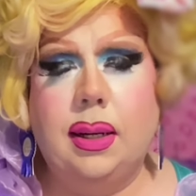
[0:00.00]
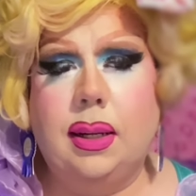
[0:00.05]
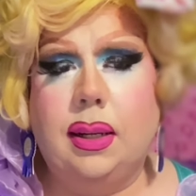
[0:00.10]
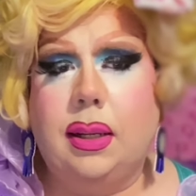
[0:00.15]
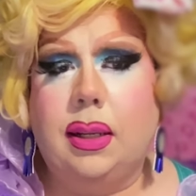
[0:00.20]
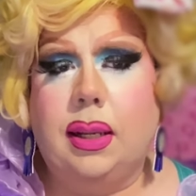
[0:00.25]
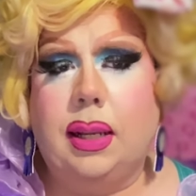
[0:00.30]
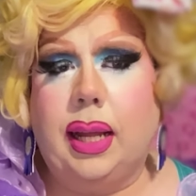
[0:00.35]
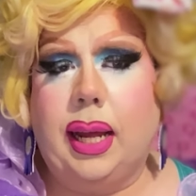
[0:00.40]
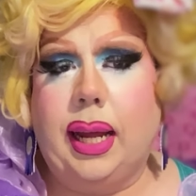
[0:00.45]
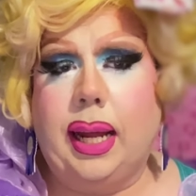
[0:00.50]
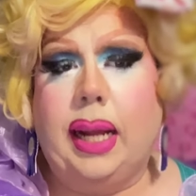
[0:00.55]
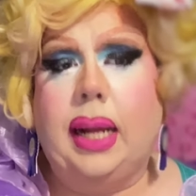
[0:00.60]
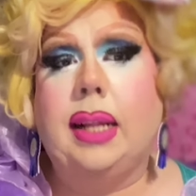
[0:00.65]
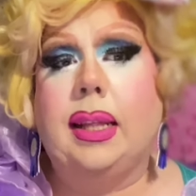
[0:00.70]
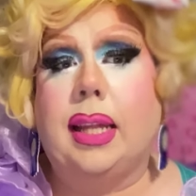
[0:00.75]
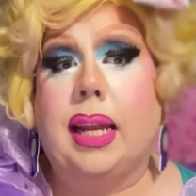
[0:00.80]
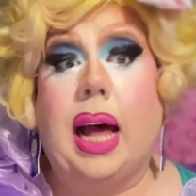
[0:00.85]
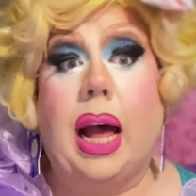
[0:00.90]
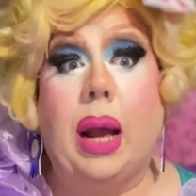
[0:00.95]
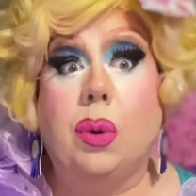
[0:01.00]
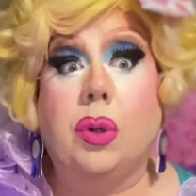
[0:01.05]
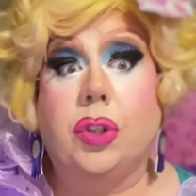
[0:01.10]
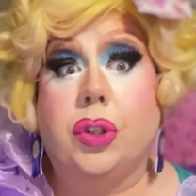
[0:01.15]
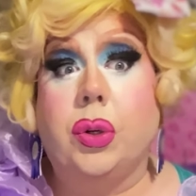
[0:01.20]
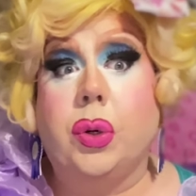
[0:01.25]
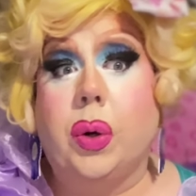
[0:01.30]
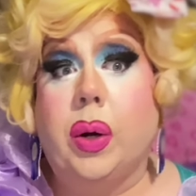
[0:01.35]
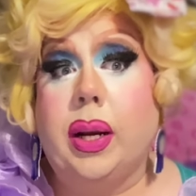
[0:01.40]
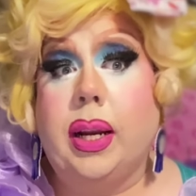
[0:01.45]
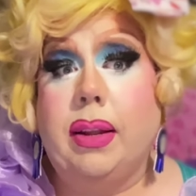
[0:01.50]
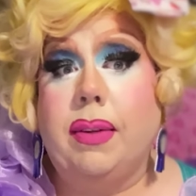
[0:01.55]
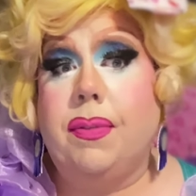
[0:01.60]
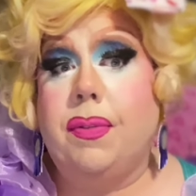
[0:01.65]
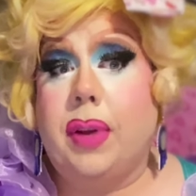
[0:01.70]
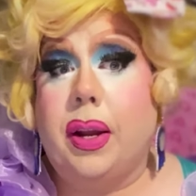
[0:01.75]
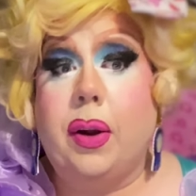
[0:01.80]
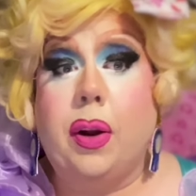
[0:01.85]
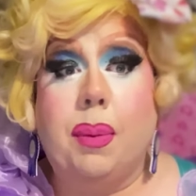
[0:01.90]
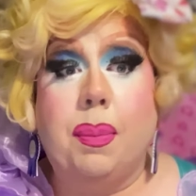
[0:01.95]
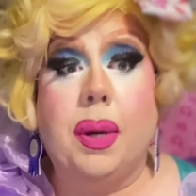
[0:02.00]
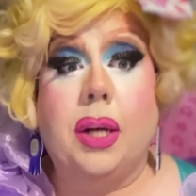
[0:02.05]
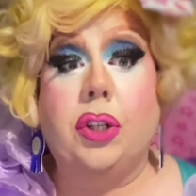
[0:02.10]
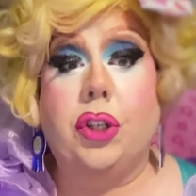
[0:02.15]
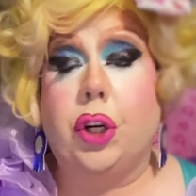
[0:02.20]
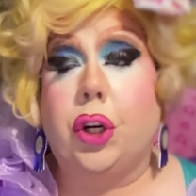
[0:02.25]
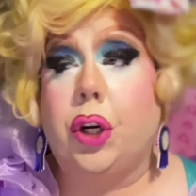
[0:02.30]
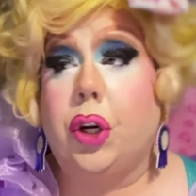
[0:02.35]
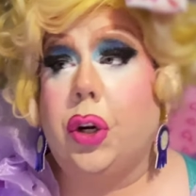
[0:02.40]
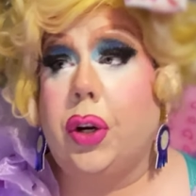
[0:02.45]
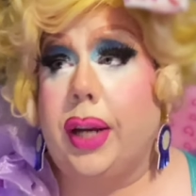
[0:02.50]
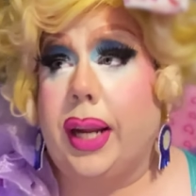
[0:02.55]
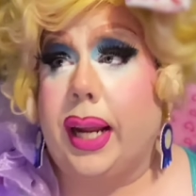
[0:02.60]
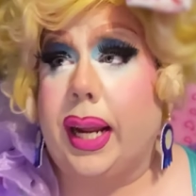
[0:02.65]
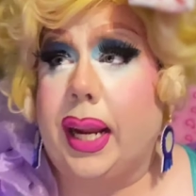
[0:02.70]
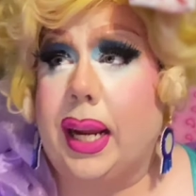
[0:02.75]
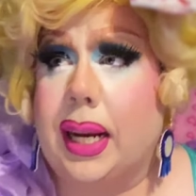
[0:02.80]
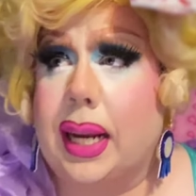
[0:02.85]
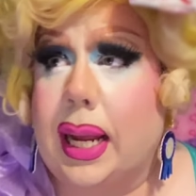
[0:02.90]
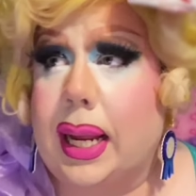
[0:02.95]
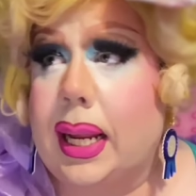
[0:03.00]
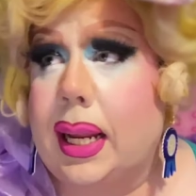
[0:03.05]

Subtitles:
like that I was already very much hurting, and I